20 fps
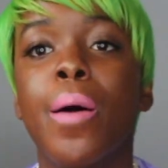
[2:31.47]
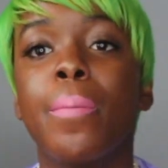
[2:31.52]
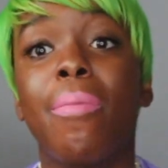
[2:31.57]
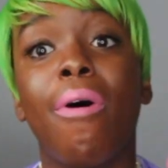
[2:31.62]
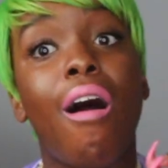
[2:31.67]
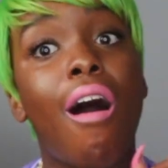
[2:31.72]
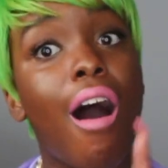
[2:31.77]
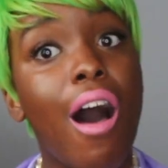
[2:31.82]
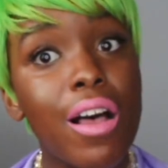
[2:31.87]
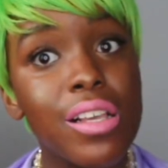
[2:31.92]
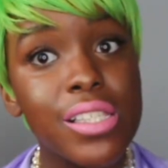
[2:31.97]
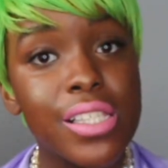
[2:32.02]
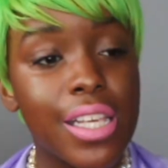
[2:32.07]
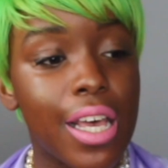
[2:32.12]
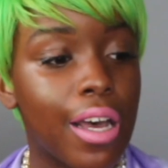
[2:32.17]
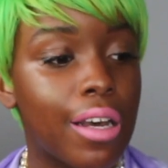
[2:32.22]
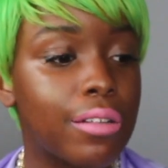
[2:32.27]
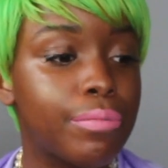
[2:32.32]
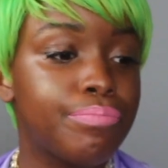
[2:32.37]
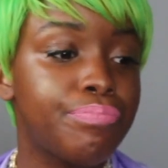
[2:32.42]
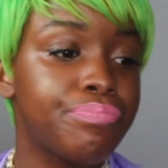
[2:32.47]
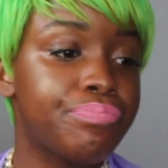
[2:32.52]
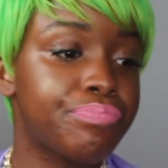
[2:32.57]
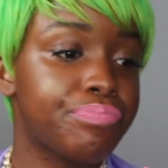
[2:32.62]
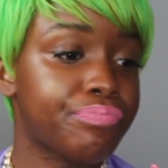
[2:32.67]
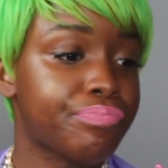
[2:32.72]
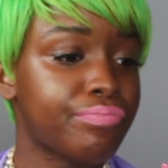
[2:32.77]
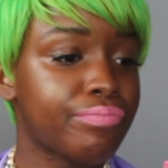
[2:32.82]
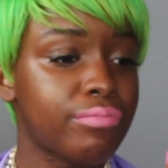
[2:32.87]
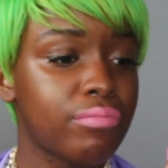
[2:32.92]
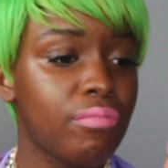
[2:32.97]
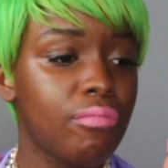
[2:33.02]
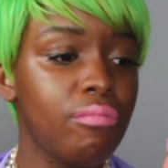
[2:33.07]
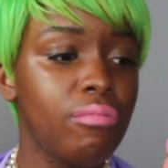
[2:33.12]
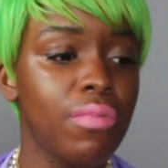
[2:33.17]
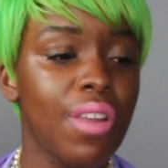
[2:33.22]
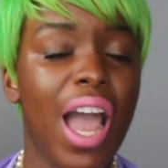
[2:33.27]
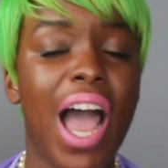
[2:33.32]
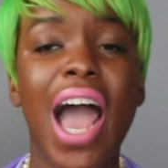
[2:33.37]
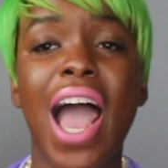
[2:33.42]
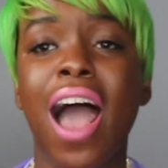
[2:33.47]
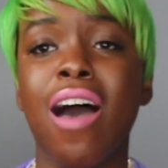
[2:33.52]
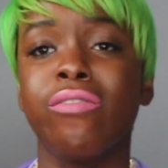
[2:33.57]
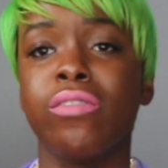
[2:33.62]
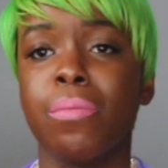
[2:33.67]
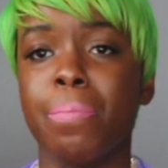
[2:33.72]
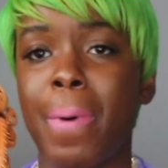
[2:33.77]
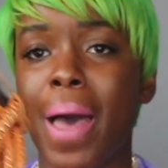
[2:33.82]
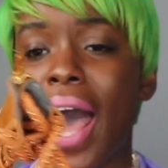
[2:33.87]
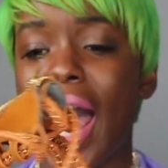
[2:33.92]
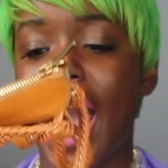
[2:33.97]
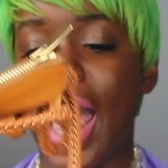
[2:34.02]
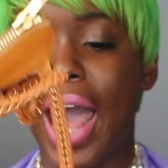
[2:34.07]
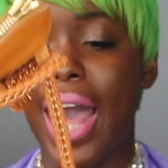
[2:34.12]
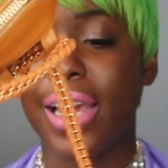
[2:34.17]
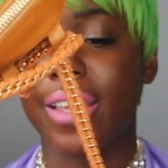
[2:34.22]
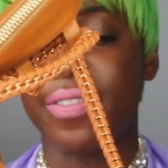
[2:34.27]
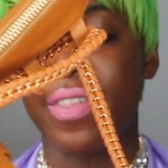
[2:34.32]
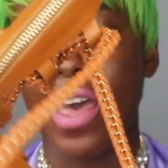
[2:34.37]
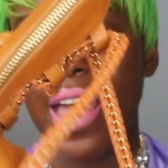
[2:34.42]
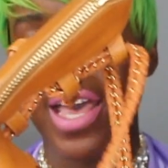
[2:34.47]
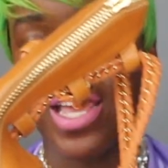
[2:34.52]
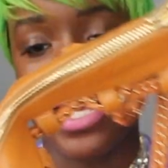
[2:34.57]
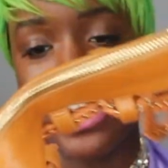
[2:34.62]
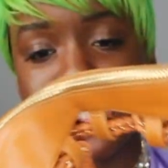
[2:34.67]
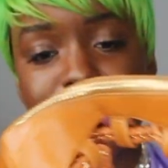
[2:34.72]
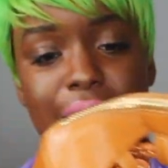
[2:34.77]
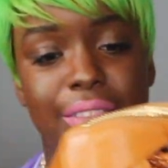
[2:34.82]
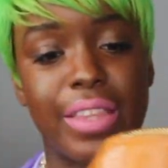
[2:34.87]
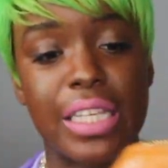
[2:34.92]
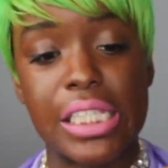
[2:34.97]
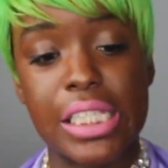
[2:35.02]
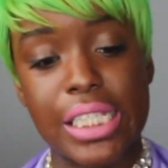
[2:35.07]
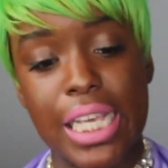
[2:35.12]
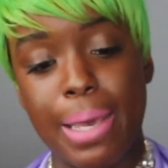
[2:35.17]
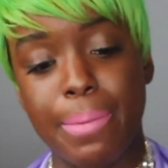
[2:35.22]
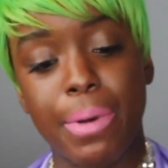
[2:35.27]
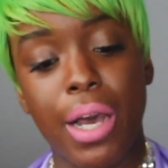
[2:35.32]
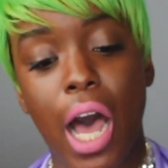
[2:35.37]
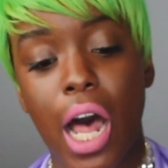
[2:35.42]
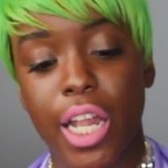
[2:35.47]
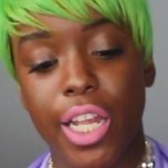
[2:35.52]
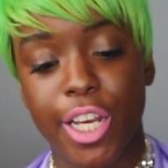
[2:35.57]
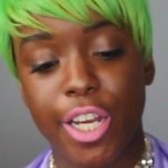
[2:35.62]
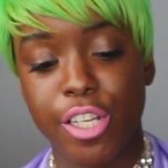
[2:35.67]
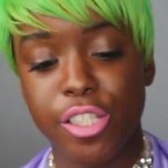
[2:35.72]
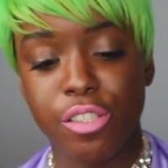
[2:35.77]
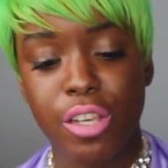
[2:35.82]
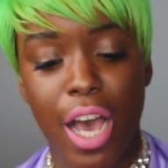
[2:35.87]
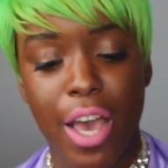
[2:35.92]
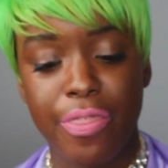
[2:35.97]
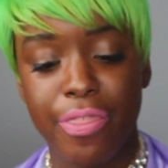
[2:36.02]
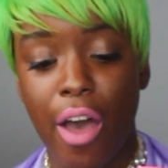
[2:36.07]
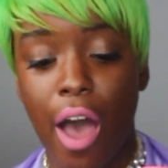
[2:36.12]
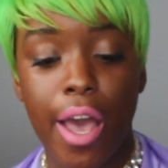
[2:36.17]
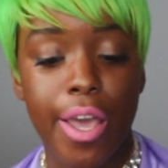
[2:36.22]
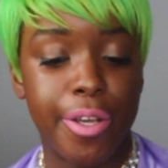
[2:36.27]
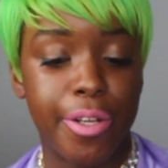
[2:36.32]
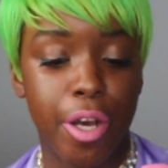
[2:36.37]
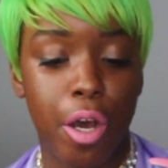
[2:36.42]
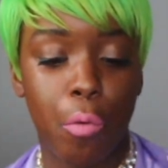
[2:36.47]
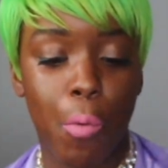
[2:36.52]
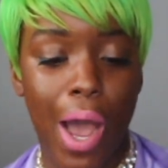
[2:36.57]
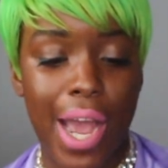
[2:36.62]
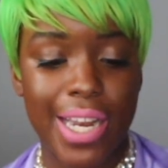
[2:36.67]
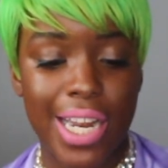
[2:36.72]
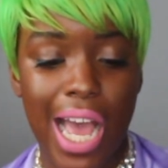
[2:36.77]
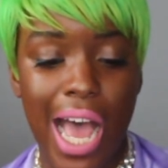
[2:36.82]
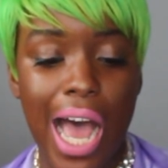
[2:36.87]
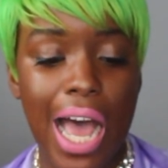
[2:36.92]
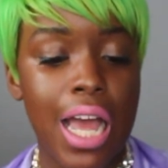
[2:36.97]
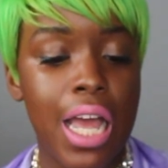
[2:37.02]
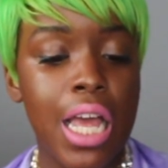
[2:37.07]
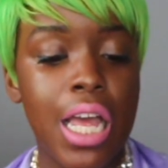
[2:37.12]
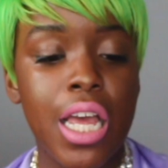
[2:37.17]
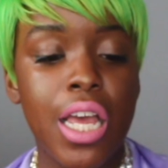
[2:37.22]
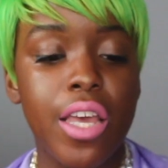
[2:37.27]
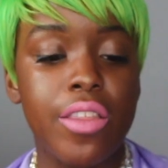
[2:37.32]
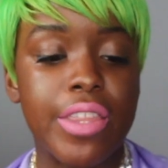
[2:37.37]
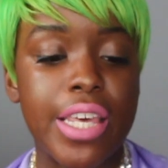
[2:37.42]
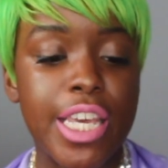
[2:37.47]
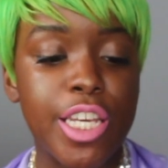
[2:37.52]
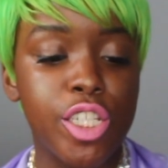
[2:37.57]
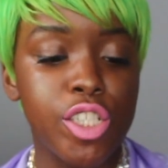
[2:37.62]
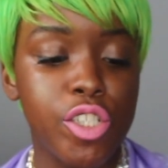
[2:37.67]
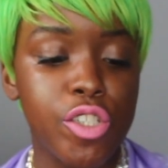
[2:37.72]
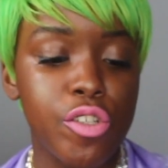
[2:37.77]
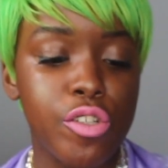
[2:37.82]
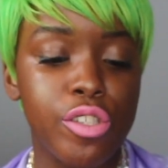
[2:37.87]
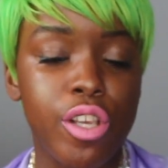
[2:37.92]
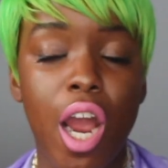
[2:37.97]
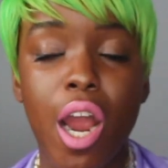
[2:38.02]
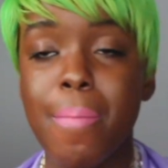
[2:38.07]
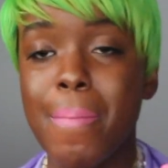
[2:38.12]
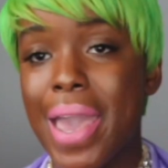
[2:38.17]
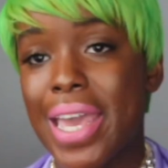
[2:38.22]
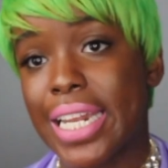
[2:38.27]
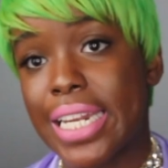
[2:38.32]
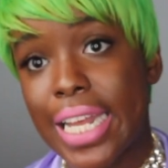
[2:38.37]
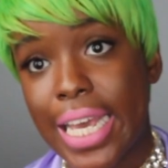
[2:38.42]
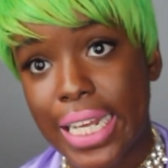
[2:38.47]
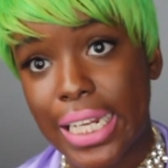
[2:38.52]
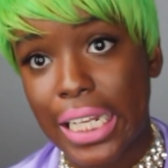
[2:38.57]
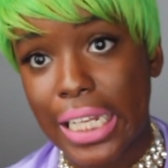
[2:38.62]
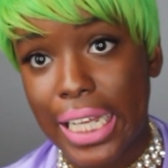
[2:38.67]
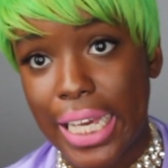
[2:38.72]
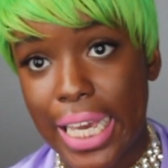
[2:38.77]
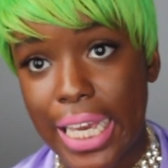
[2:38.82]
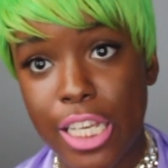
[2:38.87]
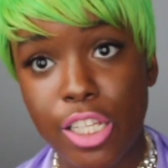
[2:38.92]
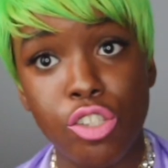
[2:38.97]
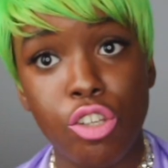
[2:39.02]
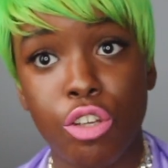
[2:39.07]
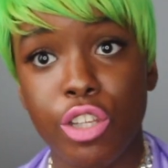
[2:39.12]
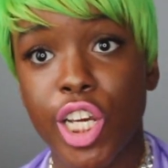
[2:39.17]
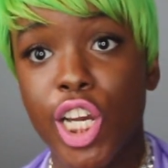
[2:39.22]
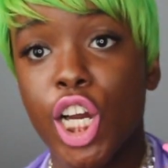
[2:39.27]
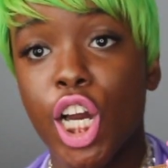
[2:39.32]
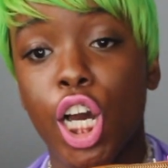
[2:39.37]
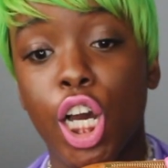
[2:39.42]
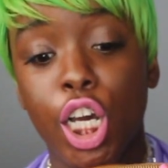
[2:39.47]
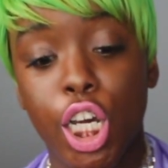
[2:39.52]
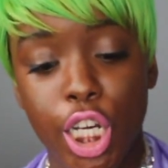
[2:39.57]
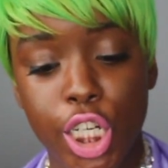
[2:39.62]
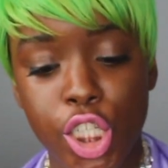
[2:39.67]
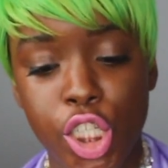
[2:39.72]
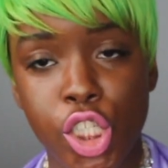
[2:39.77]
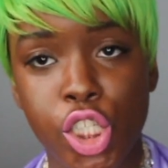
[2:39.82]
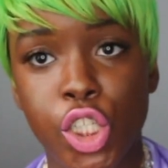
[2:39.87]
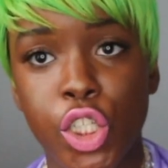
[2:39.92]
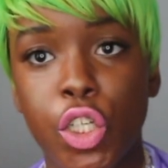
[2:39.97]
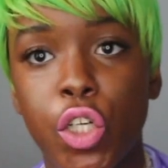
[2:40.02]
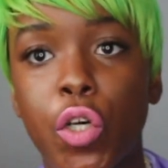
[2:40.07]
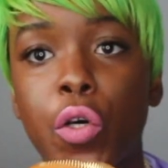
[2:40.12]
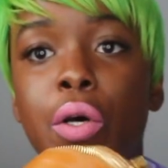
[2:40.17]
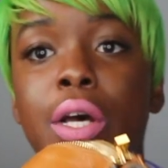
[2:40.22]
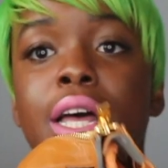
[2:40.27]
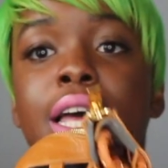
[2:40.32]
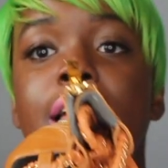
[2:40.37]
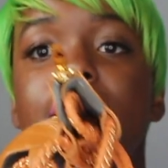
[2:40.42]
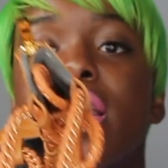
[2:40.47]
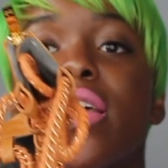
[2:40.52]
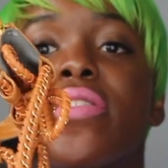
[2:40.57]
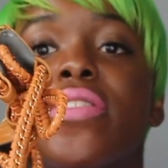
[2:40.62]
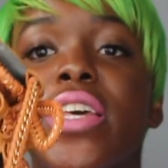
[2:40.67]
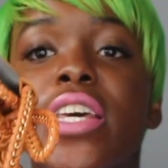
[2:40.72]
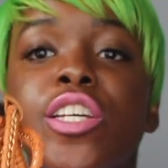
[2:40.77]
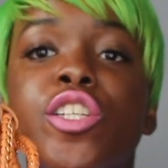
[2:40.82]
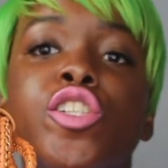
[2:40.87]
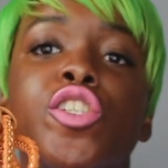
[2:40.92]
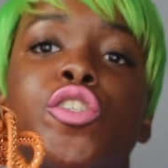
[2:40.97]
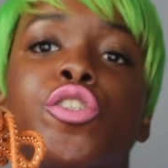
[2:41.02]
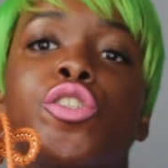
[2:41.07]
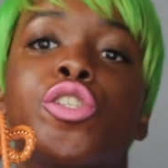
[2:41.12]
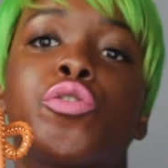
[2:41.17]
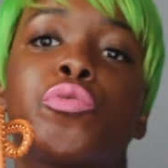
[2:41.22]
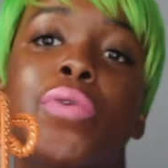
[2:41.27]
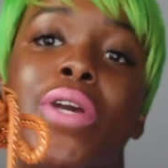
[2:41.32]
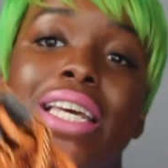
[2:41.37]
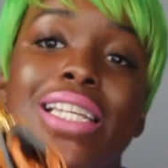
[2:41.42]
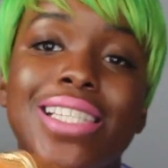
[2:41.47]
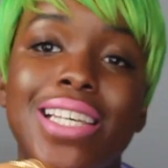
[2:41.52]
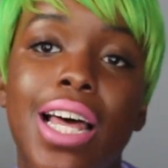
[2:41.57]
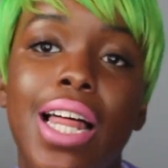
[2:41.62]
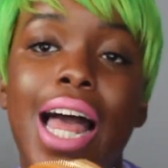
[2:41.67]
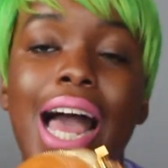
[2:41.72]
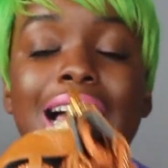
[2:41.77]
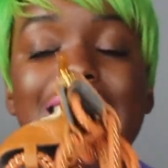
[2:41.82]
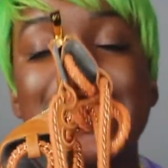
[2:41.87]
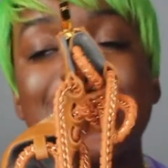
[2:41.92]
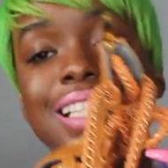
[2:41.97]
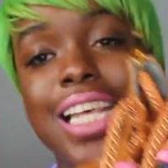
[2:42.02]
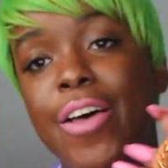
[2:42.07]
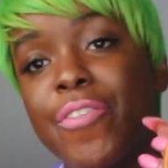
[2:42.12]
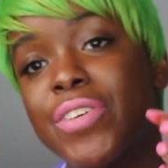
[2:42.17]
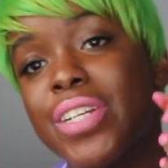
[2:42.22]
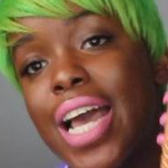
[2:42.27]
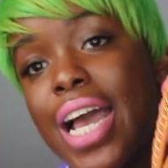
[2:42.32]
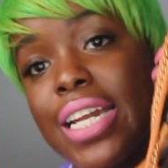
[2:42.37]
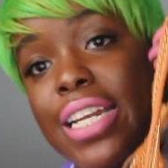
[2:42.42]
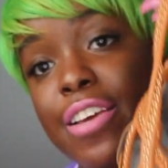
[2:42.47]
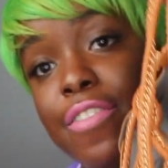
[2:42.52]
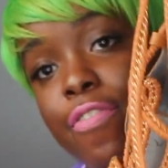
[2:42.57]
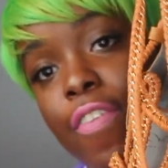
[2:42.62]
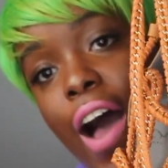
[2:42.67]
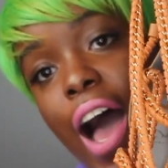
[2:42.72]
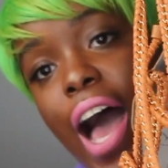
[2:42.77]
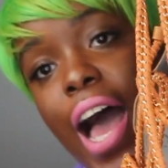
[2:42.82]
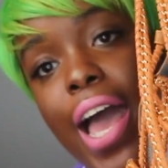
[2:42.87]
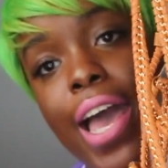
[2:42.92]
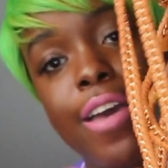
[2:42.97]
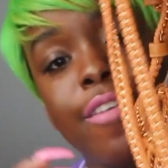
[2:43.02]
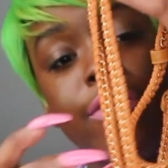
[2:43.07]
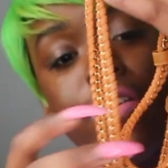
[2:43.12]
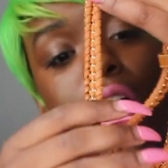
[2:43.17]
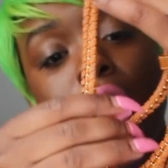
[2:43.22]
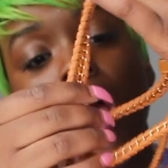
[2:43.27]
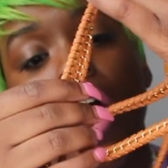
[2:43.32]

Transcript: But also I have a bag that is like the same color, so I thought, you know, why not? These shoes are made in Italy, so they're a good shoe. These shoes retail at $7.95.